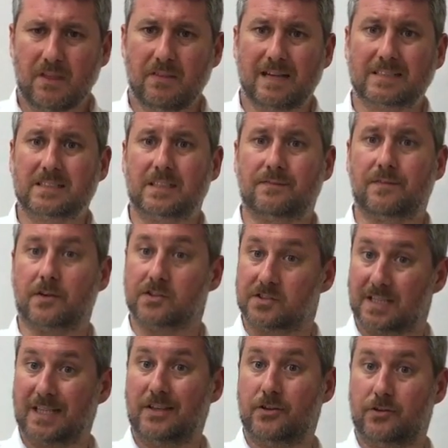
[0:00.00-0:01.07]
that's the first
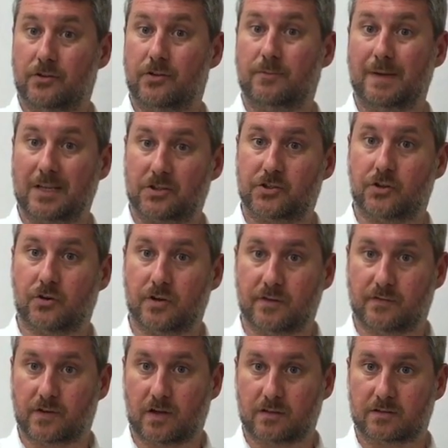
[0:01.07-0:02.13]
thing you do to make sure
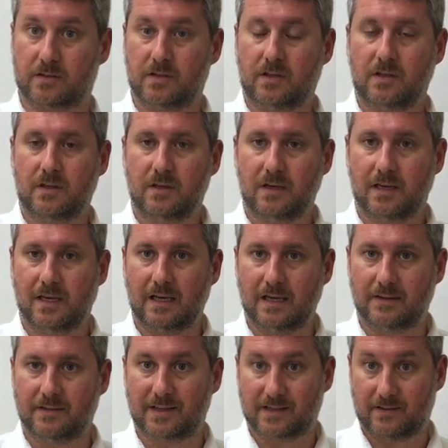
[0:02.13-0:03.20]
you've got
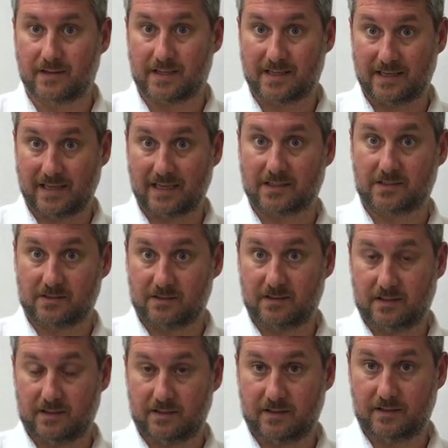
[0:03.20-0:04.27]

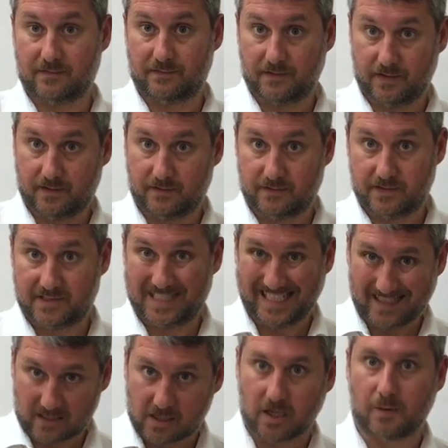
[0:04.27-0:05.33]
the
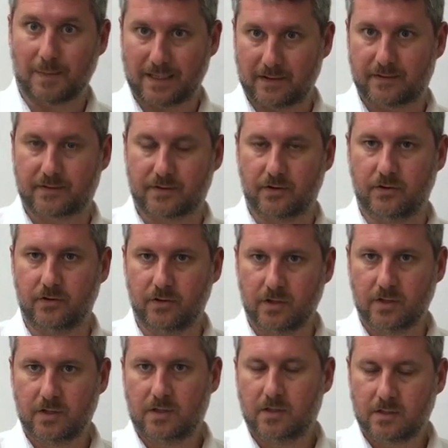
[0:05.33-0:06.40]
data coming through
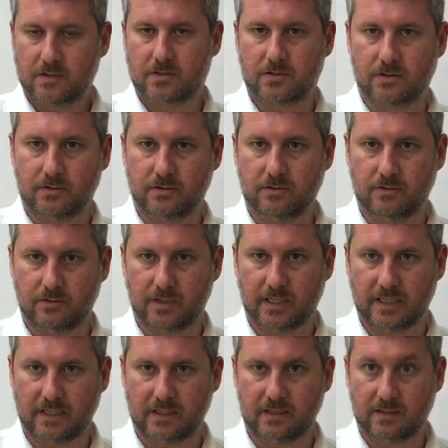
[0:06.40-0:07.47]
to
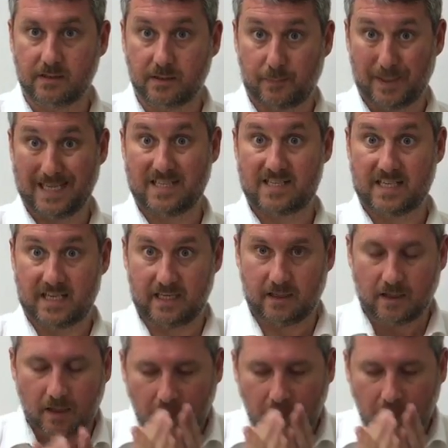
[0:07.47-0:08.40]
the PC.